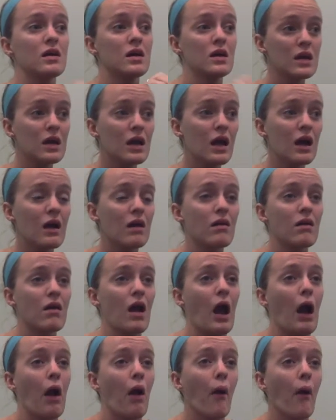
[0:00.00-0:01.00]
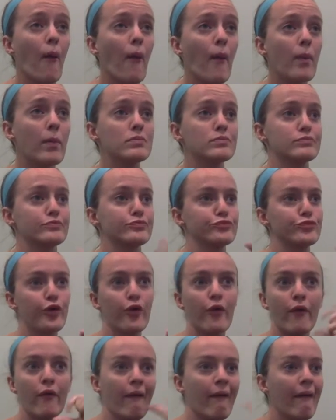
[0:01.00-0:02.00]
receiving benefits that help pay
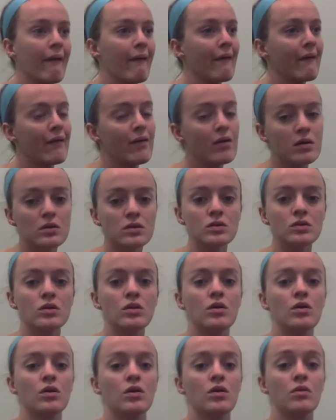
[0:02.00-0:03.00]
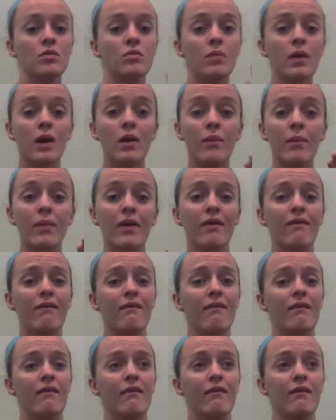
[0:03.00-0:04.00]
for your family or not receiving
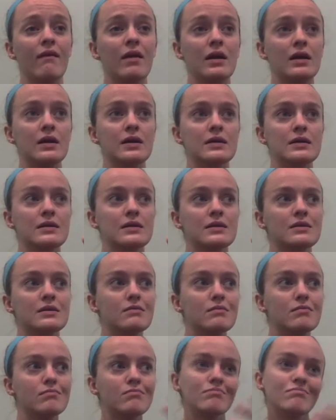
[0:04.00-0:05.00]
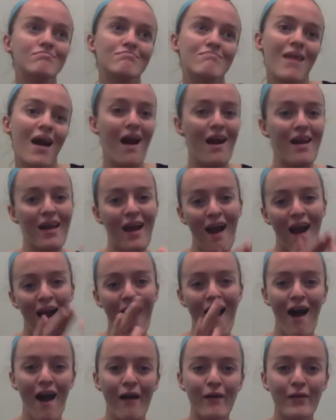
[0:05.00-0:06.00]
those benefits. And every
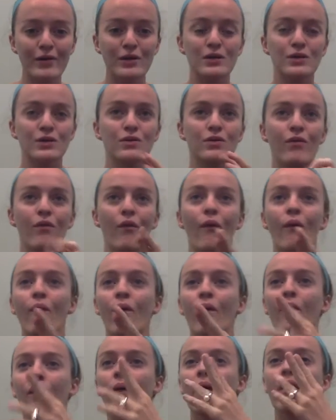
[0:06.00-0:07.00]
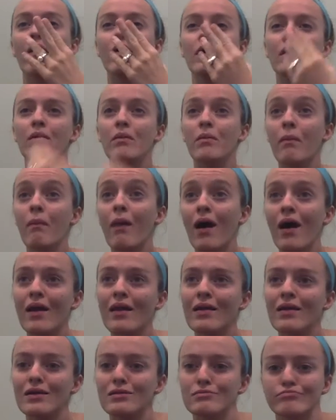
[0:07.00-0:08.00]
day that goes by, I
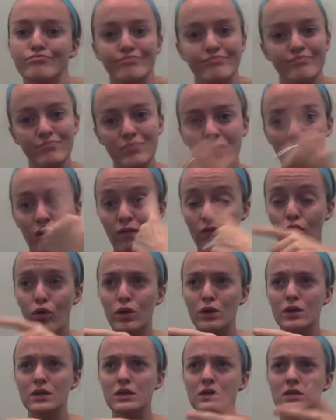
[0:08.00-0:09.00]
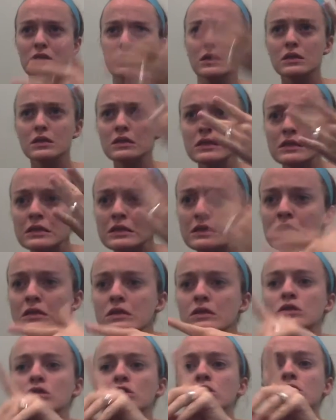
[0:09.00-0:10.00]
see how it affects people's lives in good
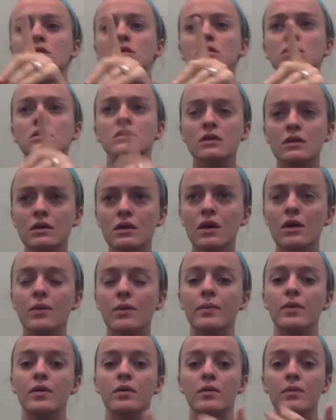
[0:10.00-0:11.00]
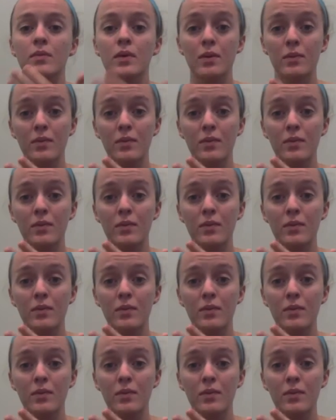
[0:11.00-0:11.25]
ways and in bad ways.